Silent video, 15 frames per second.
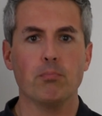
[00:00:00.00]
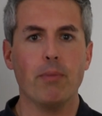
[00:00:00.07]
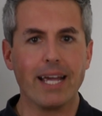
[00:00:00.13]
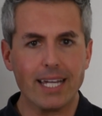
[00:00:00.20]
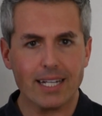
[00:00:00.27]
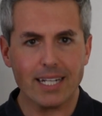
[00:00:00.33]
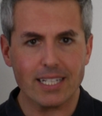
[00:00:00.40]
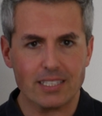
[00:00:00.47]

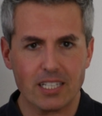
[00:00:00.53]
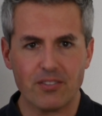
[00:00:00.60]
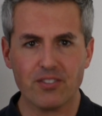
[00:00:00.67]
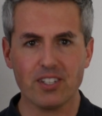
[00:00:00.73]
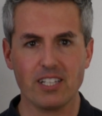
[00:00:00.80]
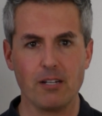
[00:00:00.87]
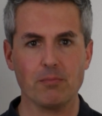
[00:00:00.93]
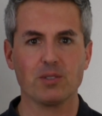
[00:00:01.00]
Make it easy
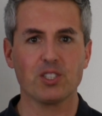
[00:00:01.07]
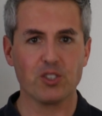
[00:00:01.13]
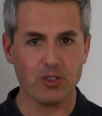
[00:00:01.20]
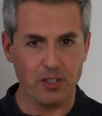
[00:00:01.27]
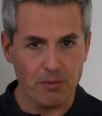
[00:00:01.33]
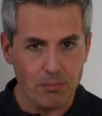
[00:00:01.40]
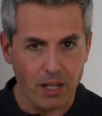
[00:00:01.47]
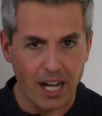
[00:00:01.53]
for them.
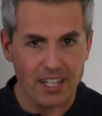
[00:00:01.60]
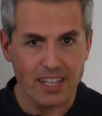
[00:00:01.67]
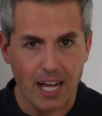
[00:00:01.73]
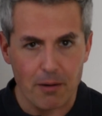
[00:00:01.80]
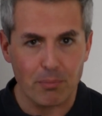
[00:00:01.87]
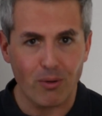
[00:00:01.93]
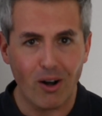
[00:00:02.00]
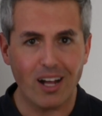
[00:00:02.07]
Streamline
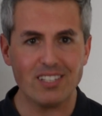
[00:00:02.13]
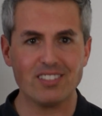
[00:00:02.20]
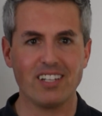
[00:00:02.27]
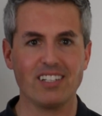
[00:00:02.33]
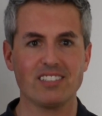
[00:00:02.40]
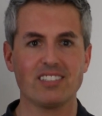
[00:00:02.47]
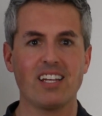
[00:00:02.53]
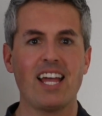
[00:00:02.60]
that
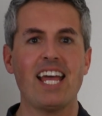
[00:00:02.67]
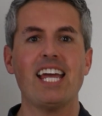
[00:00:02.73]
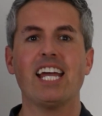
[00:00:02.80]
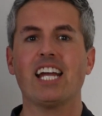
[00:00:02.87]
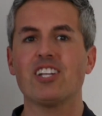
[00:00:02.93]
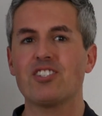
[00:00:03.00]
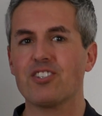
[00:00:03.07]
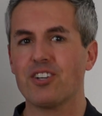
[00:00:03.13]
process.
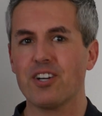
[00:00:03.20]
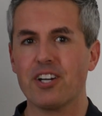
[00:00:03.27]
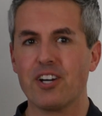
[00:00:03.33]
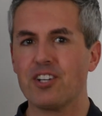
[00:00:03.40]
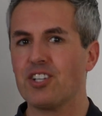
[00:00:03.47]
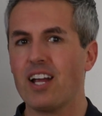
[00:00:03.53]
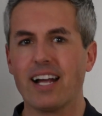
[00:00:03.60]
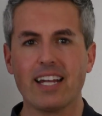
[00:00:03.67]
Ensure your
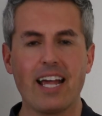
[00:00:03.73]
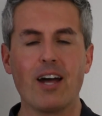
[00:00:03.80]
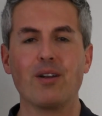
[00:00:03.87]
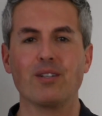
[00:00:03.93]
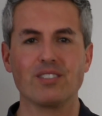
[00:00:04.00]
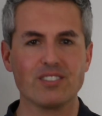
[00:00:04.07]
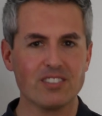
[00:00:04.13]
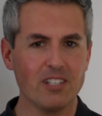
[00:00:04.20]
checkout
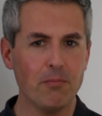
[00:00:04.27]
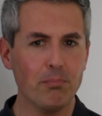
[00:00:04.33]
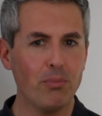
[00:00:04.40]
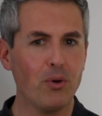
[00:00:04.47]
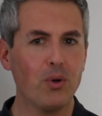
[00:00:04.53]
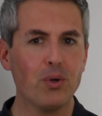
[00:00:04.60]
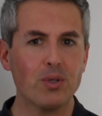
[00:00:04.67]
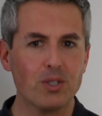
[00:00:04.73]
is
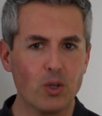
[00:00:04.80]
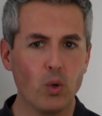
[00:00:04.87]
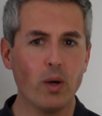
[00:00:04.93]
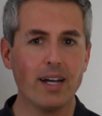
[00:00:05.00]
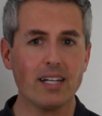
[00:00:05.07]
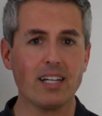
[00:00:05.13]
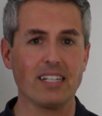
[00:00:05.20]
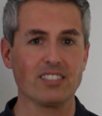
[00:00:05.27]
simple,
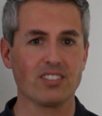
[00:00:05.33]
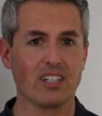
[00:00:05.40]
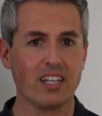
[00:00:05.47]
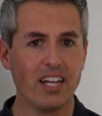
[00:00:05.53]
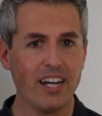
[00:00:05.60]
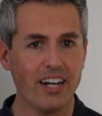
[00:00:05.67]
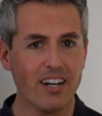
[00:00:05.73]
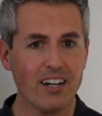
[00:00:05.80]
quick, and
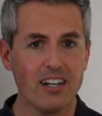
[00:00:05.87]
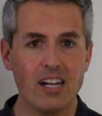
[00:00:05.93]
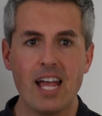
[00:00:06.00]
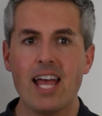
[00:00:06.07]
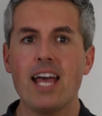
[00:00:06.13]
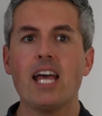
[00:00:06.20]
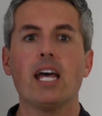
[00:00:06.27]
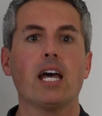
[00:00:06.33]
secure.
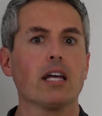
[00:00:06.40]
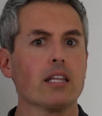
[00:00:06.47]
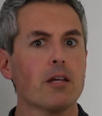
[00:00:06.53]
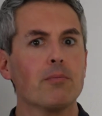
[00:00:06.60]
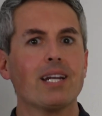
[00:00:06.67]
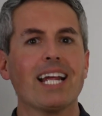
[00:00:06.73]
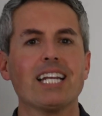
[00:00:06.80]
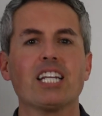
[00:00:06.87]

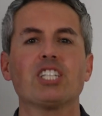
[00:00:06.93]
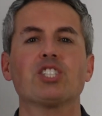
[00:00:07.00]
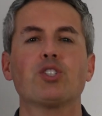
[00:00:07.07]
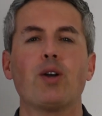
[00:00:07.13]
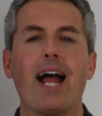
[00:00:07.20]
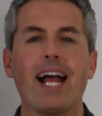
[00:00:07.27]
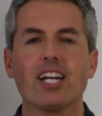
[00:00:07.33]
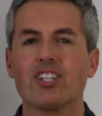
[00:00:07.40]
Eliminate
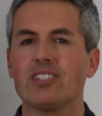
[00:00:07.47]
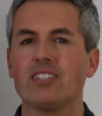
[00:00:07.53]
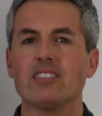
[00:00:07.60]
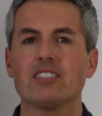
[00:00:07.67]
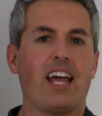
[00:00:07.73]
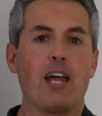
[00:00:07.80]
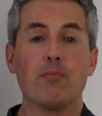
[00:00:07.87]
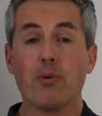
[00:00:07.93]

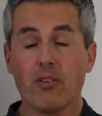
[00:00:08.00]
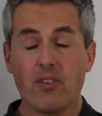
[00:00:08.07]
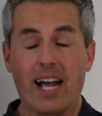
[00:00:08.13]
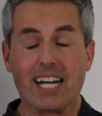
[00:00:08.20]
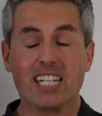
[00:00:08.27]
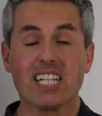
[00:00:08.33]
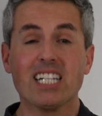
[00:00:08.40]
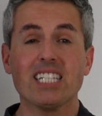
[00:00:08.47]
distractions and
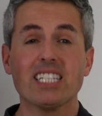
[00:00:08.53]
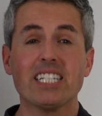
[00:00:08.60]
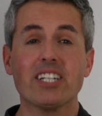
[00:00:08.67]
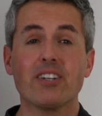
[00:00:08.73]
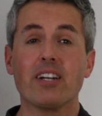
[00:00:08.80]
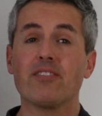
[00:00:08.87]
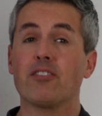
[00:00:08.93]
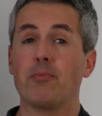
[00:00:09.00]
provide
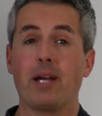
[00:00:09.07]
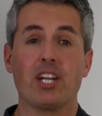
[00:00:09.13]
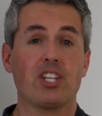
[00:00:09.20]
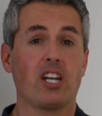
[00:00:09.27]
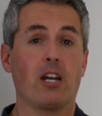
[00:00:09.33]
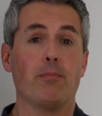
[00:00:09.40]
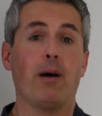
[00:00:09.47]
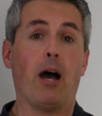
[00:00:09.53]
clear
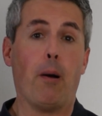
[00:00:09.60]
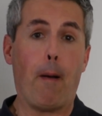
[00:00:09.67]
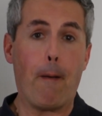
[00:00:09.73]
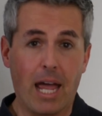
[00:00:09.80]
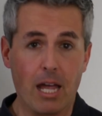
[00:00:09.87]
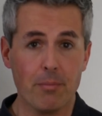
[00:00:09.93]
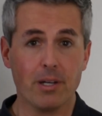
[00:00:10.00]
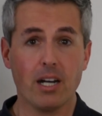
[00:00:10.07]
information about
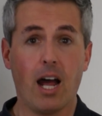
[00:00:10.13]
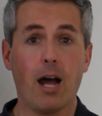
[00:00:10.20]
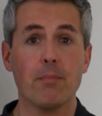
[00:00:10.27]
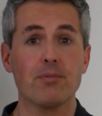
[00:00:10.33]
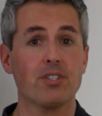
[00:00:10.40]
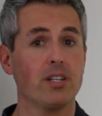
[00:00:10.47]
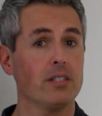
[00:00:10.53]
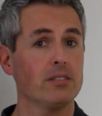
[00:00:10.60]
payment
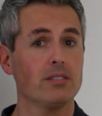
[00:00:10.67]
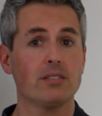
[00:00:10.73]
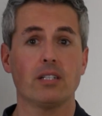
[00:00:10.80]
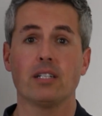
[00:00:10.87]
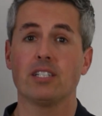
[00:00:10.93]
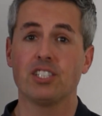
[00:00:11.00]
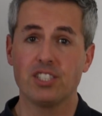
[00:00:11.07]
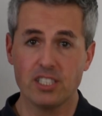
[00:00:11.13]
options,
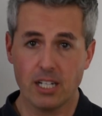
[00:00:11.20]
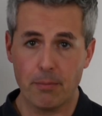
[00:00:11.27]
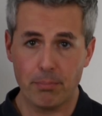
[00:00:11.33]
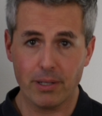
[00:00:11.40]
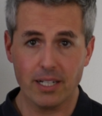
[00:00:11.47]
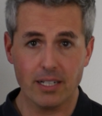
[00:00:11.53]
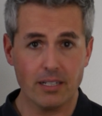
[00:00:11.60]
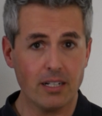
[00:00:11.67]

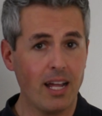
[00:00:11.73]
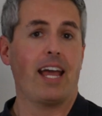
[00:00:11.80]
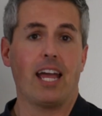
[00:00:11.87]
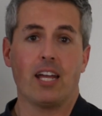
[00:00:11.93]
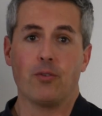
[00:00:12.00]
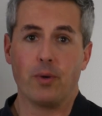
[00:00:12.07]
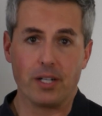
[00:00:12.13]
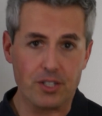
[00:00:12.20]
shipping,
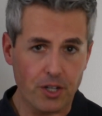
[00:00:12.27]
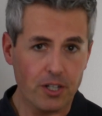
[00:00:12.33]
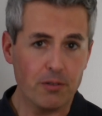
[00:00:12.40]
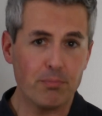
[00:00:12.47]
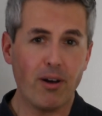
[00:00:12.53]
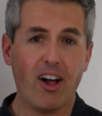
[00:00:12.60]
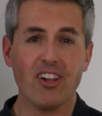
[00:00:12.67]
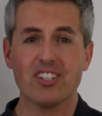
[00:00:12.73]
and return
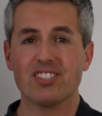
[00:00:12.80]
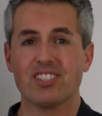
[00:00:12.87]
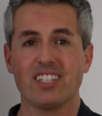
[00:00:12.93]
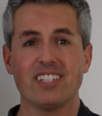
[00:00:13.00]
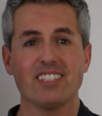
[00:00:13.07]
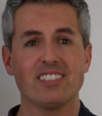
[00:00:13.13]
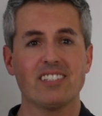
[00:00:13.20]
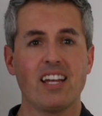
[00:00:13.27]

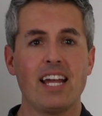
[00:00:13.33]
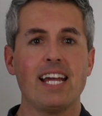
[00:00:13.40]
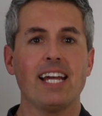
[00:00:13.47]
policies.